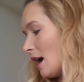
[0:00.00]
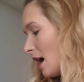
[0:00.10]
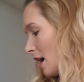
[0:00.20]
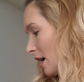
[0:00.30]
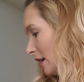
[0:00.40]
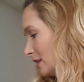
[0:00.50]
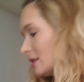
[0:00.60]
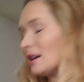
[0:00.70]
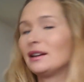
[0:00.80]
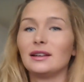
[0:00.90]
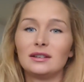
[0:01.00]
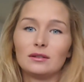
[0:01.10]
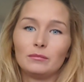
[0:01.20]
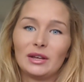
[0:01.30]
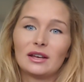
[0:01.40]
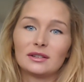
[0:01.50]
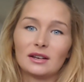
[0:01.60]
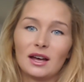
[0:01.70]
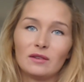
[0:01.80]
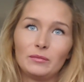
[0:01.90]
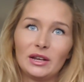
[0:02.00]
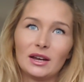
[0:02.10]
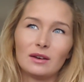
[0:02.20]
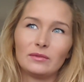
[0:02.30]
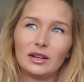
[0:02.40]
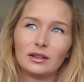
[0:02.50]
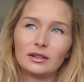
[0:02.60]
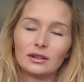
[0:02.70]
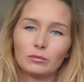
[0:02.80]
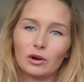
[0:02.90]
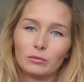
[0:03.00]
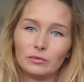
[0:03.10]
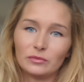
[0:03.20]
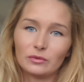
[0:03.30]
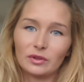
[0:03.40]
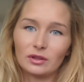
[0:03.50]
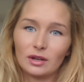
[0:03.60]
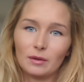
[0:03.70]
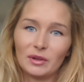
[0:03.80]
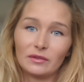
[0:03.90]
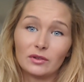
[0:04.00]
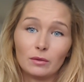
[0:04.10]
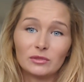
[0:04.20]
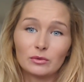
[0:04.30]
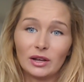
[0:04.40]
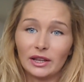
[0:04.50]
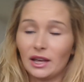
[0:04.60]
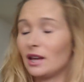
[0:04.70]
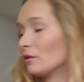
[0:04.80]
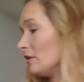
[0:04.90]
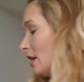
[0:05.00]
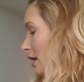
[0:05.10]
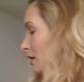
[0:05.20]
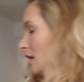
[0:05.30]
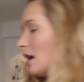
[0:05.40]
I decided, because I have been having little problems with a bit of gum swelling here and there,